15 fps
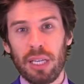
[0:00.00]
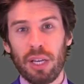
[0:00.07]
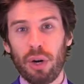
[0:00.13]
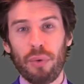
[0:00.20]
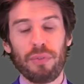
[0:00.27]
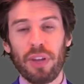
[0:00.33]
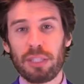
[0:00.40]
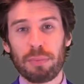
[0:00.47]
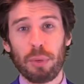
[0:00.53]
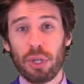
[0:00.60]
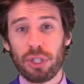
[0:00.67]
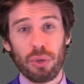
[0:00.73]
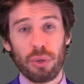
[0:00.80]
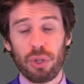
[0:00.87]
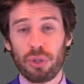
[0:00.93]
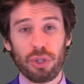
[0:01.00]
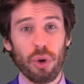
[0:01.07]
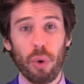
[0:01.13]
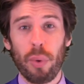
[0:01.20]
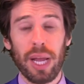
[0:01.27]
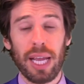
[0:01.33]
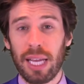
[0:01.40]
you know, Facebook, so there's
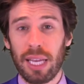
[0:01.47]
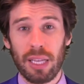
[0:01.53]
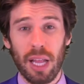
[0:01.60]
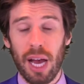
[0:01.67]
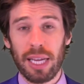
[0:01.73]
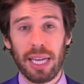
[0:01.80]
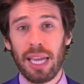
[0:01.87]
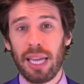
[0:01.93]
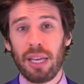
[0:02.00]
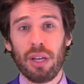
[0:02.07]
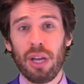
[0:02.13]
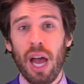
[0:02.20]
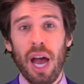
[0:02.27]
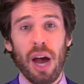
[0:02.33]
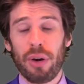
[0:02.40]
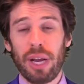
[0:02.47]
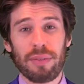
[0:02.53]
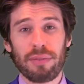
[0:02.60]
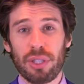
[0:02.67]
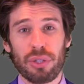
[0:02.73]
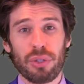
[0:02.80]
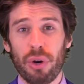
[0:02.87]
no way I could log in. I would
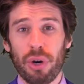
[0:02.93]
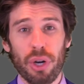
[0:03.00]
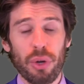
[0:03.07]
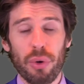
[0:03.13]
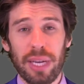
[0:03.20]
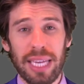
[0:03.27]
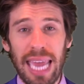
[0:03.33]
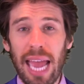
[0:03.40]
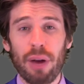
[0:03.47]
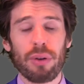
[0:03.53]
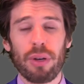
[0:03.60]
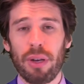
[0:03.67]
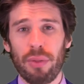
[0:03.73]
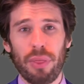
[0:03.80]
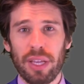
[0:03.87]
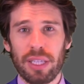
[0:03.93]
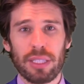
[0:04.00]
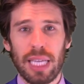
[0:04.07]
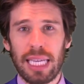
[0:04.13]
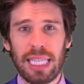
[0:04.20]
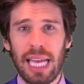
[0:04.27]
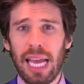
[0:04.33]
have to start a new account and things
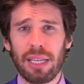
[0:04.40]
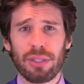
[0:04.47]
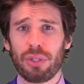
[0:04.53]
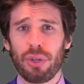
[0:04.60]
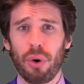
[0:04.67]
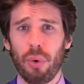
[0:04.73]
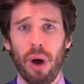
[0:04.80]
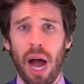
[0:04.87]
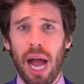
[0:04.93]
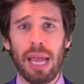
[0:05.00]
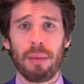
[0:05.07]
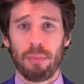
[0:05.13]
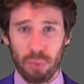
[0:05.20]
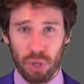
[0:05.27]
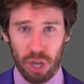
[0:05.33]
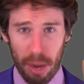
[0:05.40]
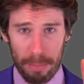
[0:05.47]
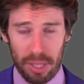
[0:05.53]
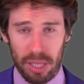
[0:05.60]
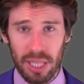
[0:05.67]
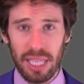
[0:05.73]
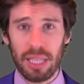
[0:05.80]
like that. So I am
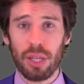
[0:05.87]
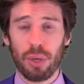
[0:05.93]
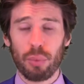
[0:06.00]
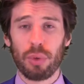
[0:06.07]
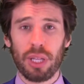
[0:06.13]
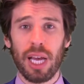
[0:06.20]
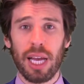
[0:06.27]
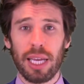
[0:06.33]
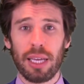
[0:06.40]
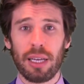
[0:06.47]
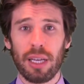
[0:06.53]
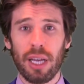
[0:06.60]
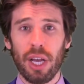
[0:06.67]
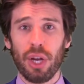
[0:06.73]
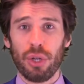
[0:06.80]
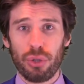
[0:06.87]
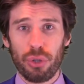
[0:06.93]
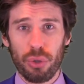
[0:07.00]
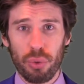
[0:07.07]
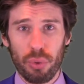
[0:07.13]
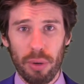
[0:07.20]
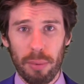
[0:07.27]
completely reliant
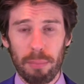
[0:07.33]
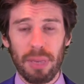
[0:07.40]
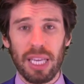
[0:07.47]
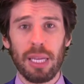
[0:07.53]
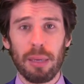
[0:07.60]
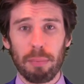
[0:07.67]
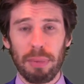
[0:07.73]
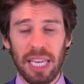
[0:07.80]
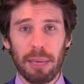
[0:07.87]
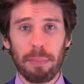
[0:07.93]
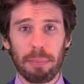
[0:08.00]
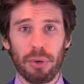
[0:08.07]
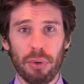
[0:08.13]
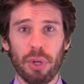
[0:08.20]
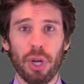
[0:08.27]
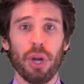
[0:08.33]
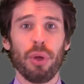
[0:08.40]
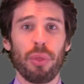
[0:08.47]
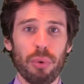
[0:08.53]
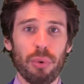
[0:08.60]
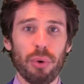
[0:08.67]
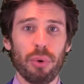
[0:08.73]
to meeting people
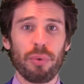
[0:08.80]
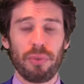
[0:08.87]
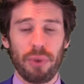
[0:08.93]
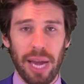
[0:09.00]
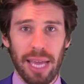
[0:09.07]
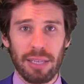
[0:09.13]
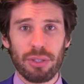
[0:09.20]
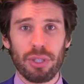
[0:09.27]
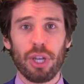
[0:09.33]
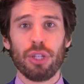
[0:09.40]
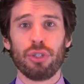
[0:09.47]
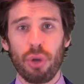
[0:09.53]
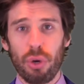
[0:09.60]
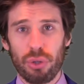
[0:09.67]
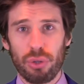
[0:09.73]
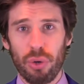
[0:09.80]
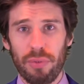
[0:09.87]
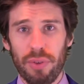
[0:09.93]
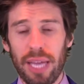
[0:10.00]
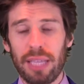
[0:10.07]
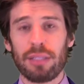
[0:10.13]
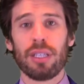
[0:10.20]
through friends, social
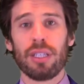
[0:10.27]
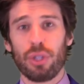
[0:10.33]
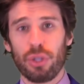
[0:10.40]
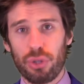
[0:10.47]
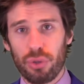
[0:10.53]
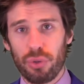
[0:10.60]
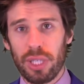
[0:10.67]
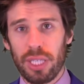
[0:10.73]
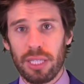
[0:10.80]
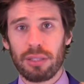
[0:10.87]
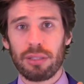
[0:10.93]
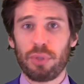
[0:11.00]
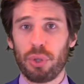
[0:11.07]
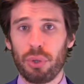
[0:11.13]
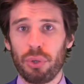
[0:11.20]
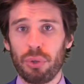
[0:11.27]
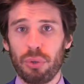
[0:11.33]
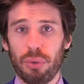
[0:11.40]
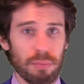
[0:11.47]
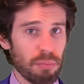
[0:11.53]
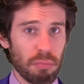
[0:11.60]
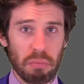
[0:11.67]
events, the streets,
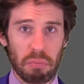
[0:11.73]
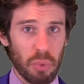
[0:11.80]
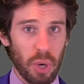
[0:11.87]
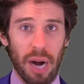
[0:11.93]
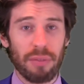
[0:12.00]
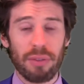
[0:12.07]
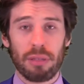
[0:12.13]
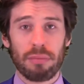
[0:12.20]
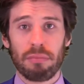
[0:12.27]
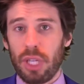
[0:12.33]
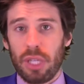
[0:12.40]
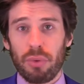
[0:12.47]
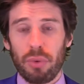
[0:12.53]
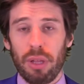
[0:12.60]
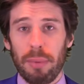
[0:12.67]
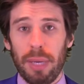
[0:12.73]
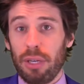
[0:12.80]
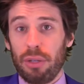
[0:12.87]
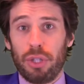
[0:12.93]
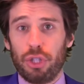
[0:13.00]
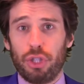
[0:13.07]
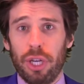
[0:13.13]
through wherever. Doesn't really
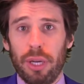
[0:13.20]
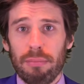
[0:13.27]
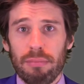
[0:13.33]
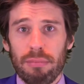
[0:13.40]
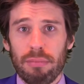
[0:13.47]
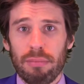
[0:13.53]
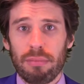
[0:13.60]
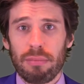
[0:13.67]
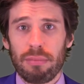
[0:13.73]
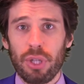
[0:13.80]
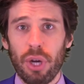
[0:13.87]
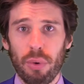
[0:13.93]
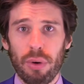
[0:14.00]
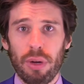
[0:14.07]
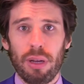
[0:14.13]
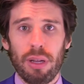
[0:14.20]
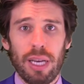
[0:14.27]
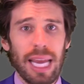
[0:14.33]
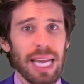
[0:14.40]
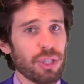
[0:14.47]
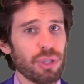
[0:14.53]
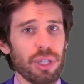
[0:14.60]
matter. The gym. So
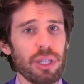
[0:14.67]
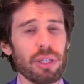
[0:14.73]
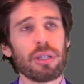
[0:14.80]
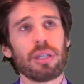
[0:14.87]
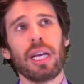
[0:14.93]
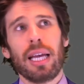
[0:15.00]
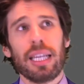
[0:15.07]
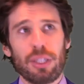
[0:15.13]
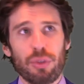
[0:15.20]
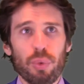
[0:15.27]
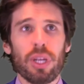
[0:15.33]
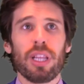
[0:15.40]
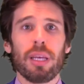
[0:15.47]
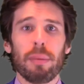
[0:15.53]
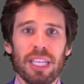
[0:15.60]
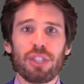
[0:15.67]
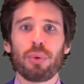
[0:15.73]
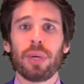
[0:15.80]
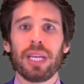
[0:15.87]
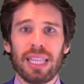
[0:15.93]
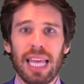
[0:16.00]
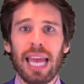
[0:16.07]
next year, it's really
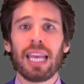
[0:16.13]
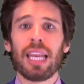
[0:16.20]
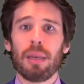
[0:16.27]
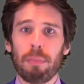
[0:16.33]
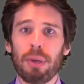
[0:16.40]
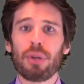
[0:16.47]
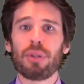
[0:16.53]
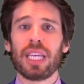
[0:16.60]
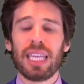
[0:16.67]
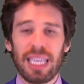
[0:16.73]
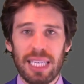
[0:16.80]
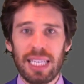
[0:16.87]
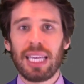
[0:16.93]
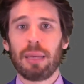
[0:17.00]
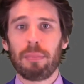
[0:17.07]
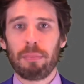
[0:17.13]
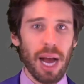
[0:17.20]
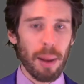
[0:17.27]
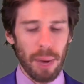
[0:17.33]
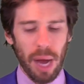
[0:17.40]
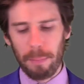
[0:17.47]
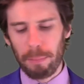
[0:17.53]
between that and building a team.
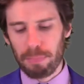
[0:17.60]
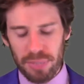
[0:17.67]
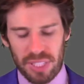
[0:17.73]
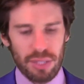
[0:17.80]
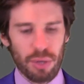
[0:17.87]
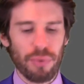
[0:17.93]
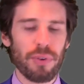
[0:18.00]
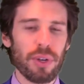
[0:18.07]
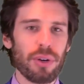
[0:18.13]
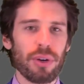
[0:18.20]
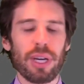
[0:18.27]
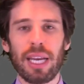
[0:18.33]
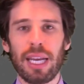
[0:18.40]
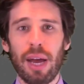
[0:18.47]
I'm, I'm still figuring